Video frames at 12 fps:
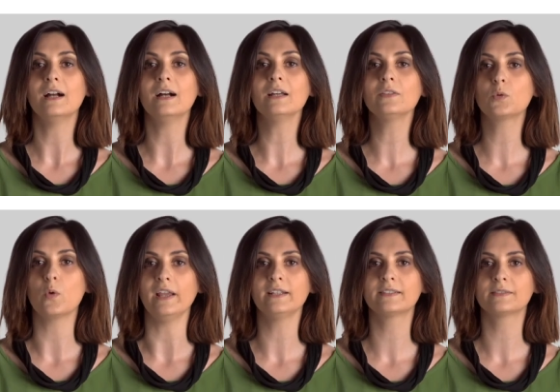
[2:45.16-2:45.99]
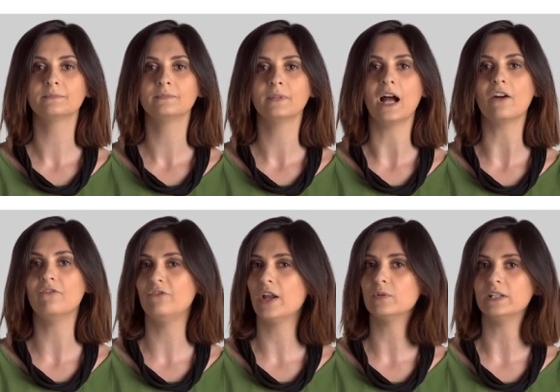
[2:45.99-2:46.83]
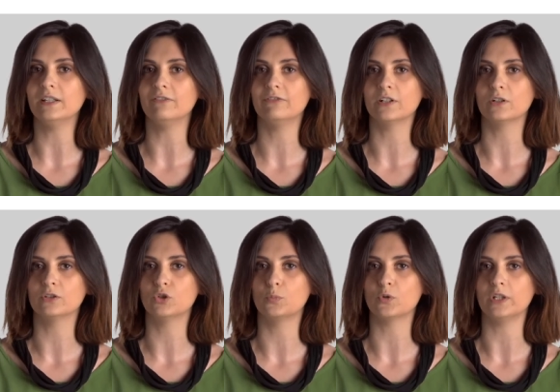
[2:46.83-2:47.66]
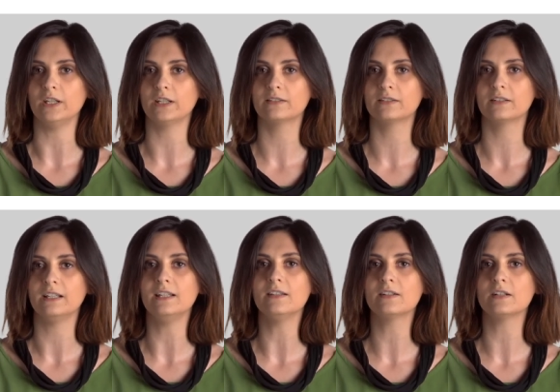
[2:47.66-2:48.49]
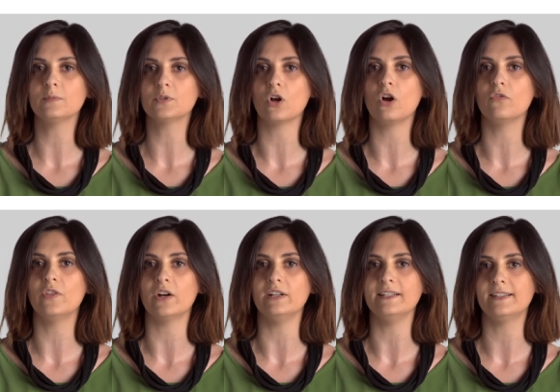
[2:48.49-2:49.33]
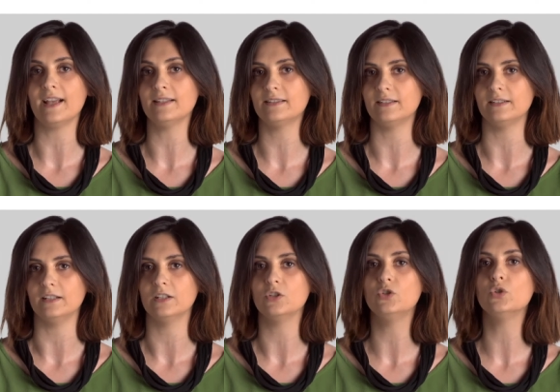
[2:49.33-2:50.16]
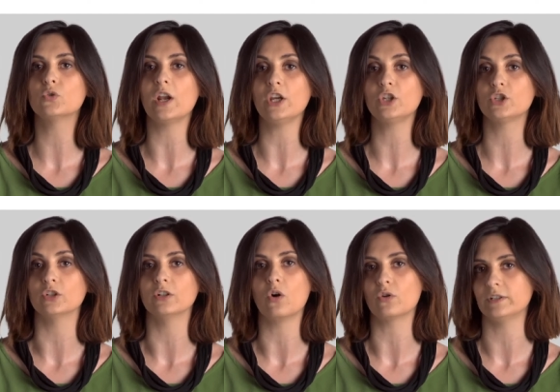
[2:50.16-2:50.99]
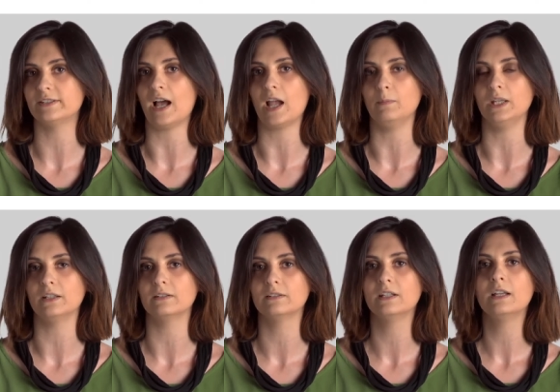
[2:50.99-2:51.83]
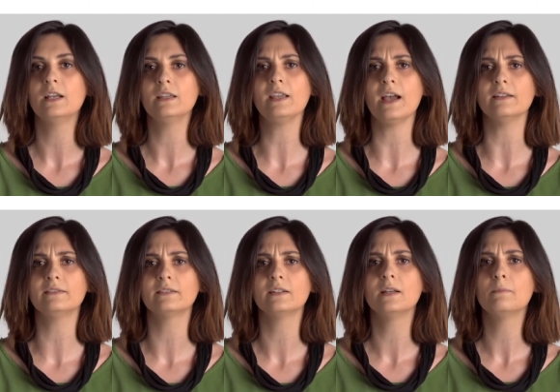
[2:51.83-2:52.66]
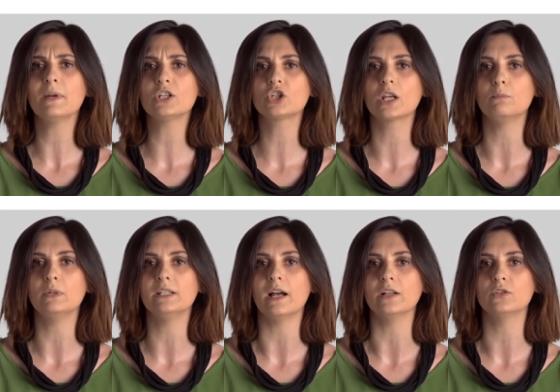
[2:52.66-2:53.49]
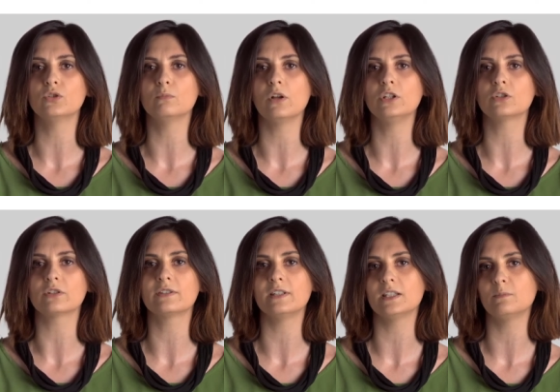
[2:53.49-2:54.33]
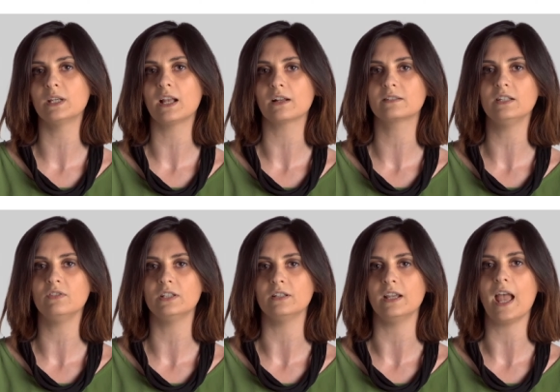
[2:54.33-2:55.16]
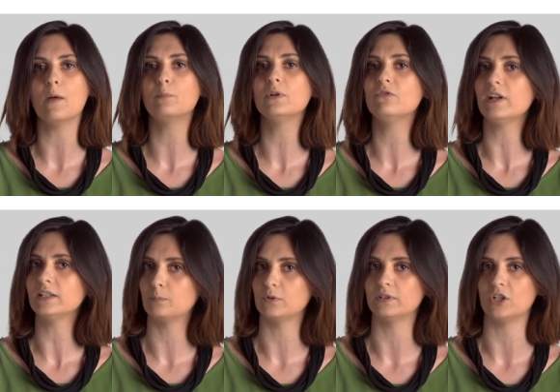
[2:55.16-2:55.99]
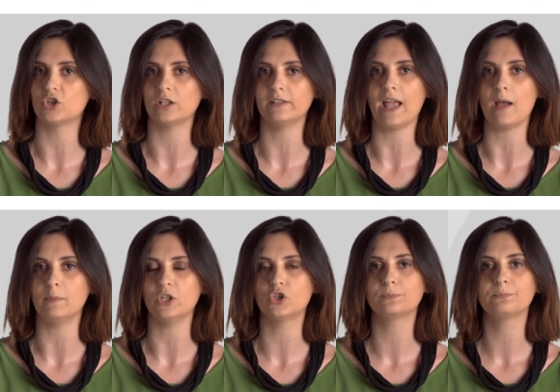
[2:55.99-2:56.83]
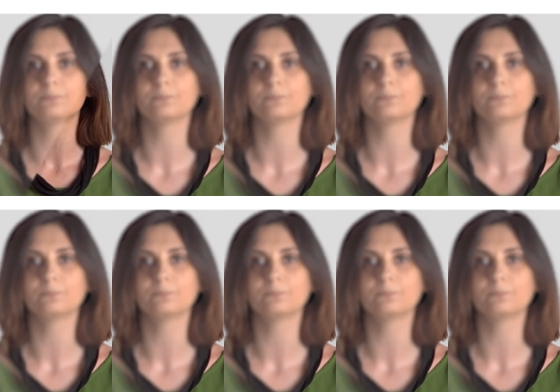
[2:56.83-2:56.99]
Earthquakes are very difficult to predict in terms of their intensity, duration, or timing. Yet, much can be done to monitor seismic activity and prevent potential damage.